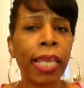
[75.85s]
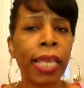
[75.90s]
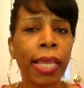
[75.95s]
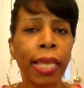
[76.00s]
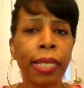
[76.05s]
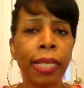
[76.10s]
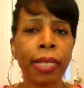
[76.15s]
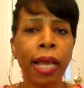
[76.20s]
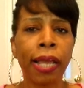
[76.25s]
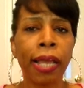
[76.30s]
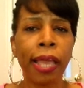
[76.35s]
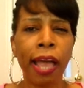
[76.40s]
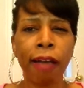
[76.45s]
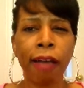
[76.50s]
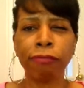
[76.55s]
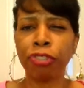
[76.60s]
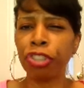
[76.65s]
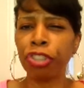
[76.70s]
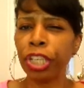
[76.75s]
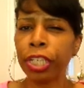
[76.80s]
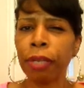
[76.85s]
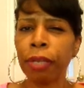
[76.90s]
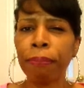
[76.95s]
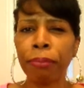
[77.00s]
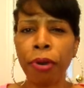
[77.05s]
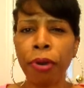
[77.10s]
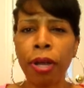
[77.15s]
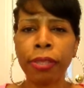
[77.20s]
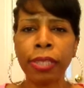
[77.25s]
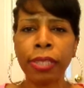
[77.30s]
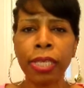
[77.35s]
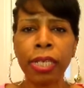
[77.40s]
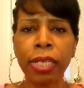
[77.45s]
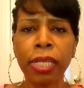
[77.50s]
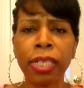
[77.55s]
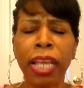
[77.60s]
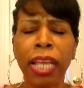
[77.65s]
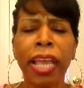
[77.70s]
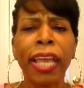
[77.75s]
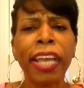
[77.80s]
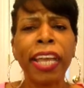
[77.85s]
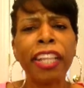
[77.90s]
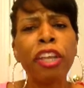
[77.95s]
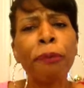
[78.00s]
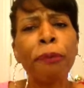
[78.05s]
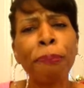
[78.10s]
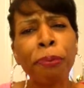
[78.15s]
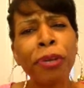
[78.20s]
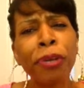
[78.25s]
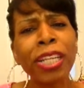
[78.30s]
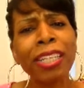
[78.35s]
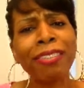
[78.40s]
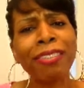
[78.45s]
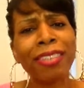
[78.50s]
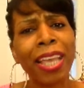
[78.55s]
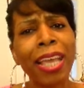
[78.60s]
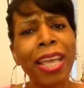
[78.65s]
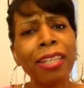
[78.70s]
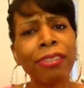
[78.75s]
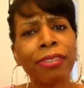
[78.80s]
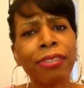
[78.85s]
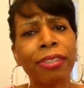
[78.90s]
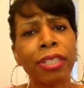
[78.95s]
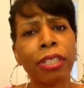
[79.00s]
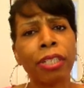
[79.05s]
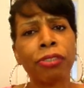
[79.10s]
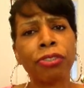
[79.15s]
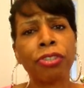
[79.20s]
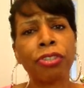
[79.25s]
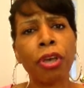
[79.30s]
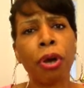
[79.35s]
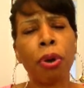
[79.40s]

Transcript: and I have chicken broth in it and they're pretty tasty.